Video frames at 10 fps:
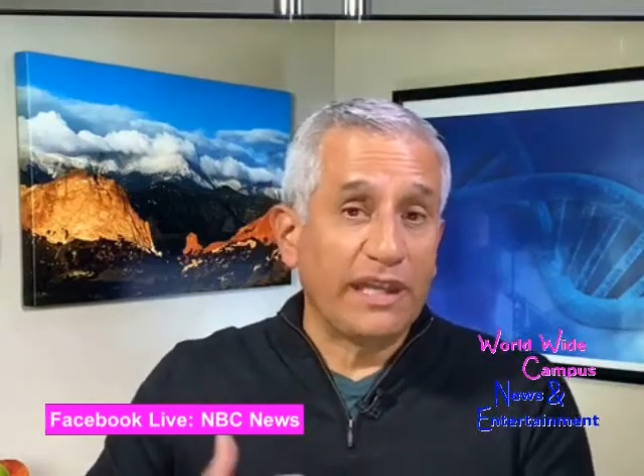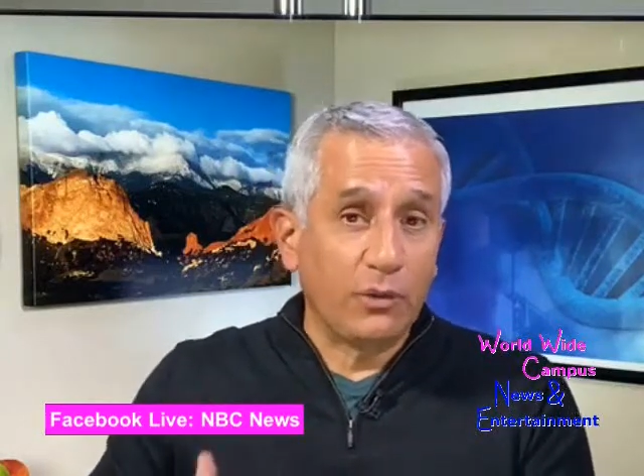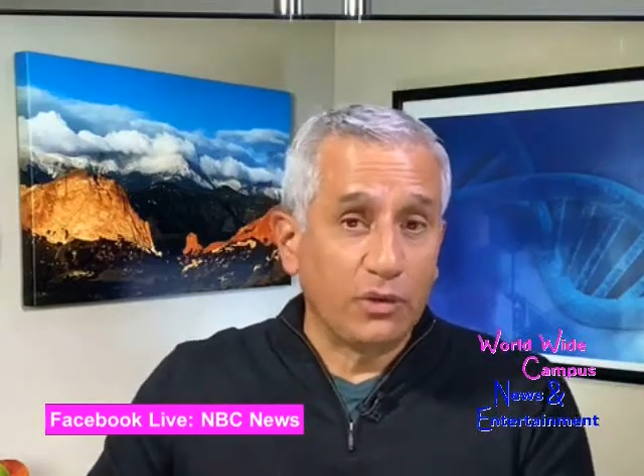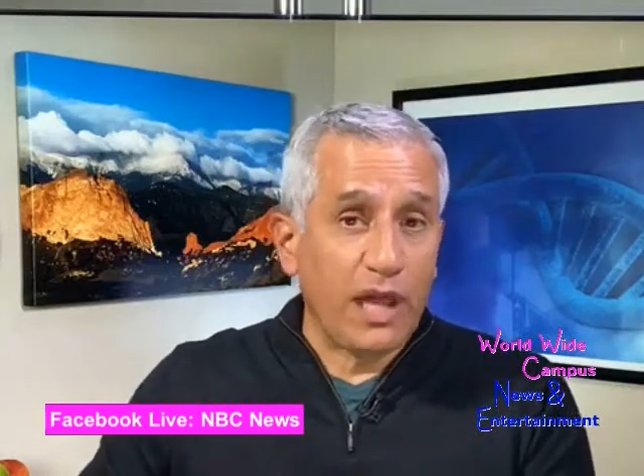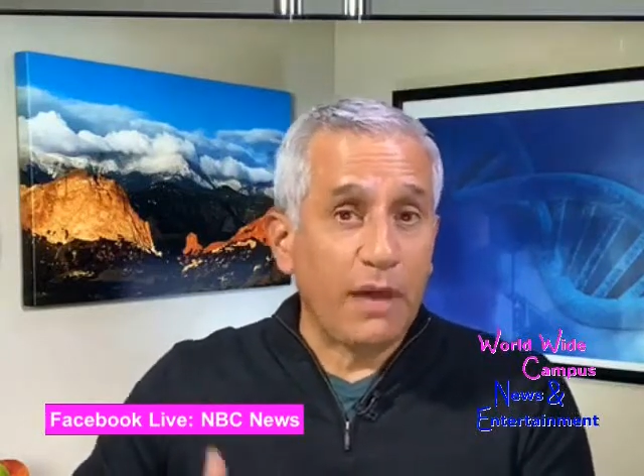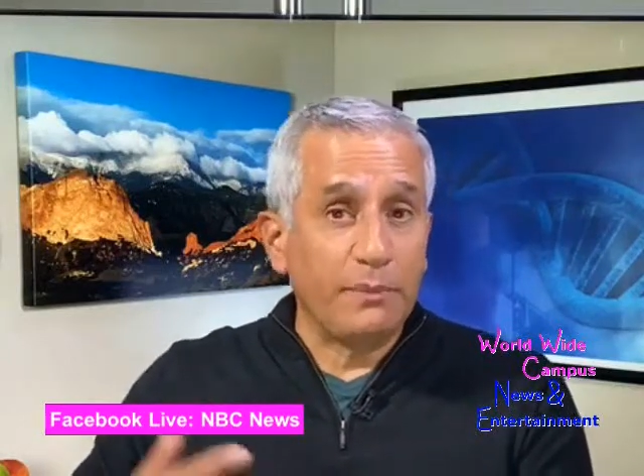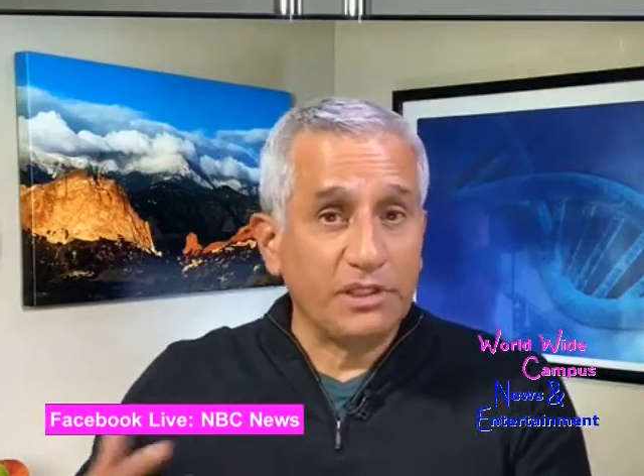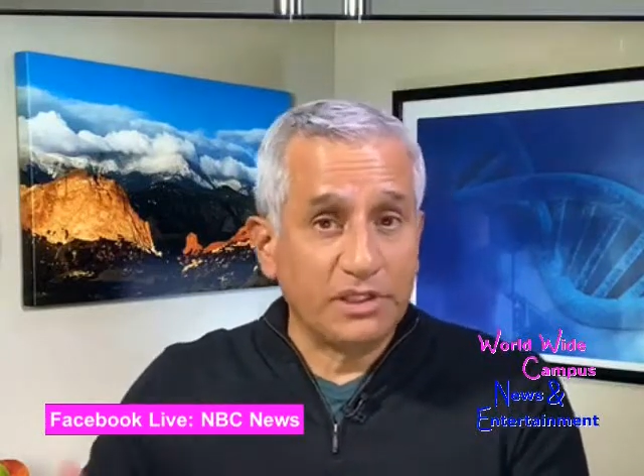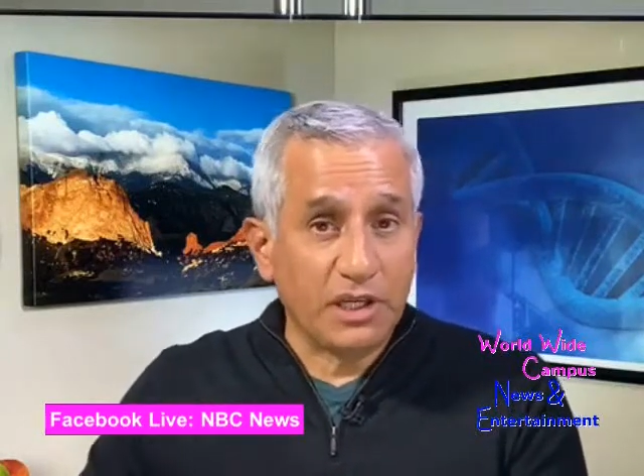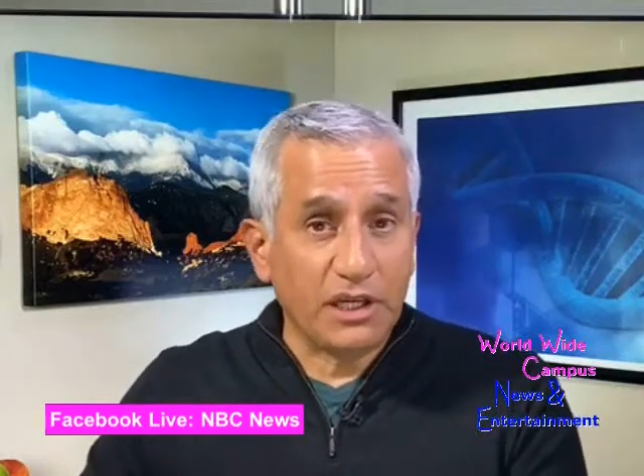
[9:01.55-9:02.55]
they will not be
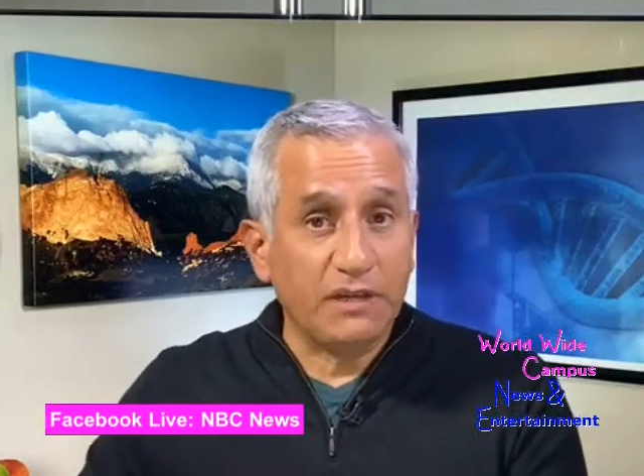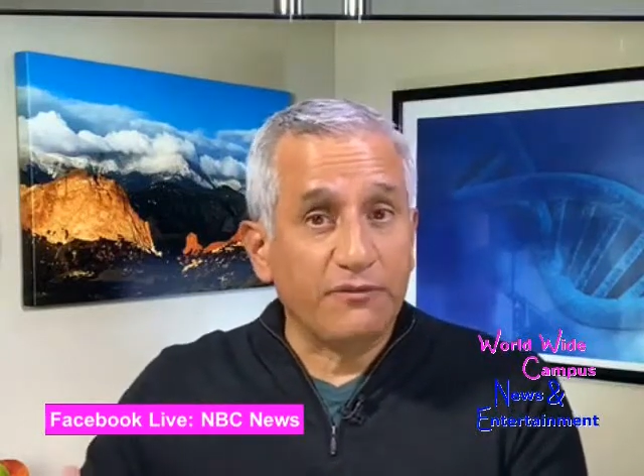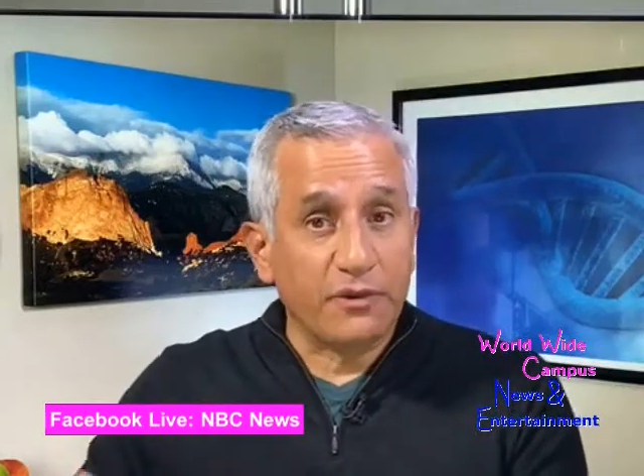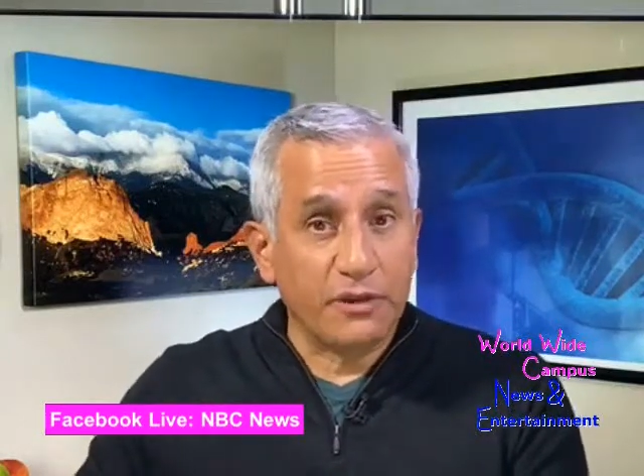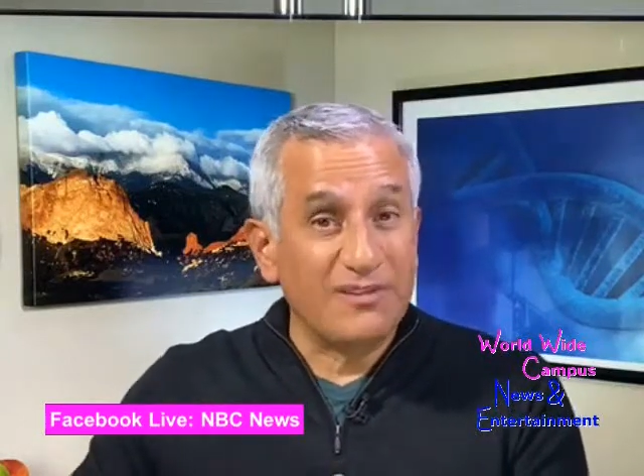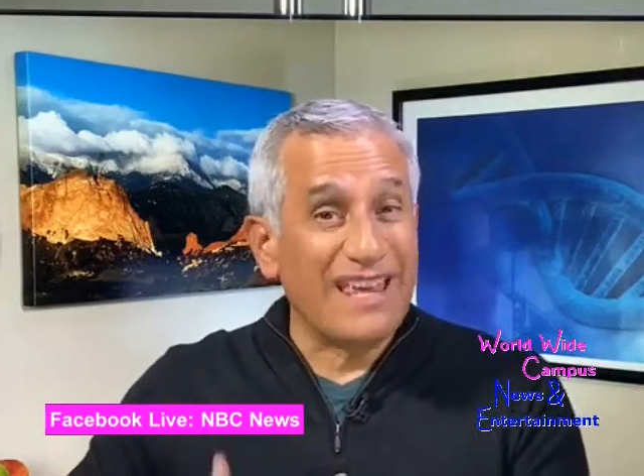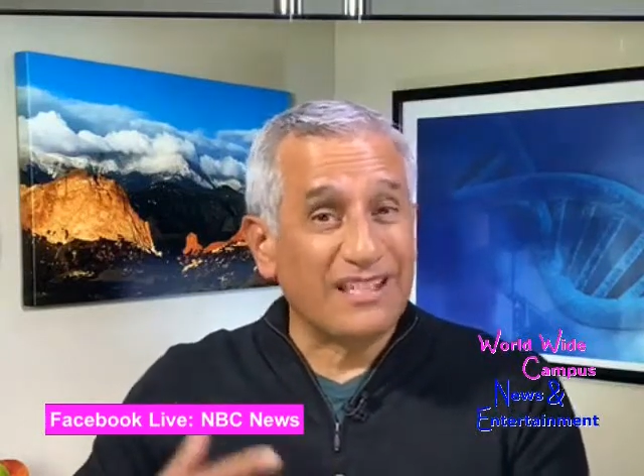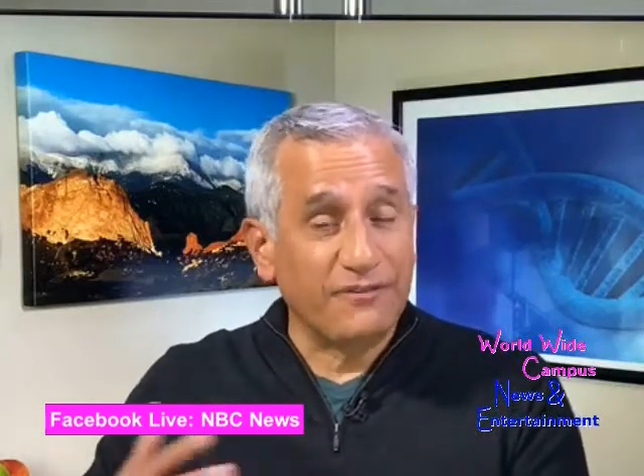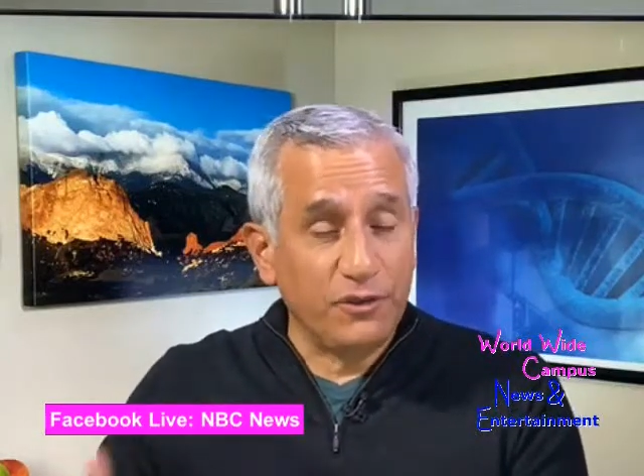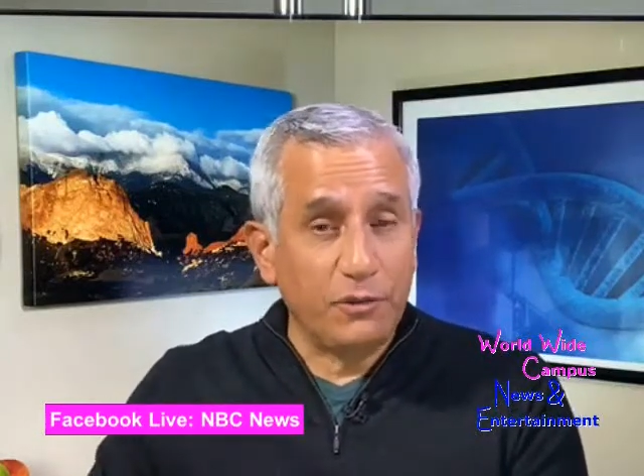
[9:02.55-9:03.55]
studied for the next few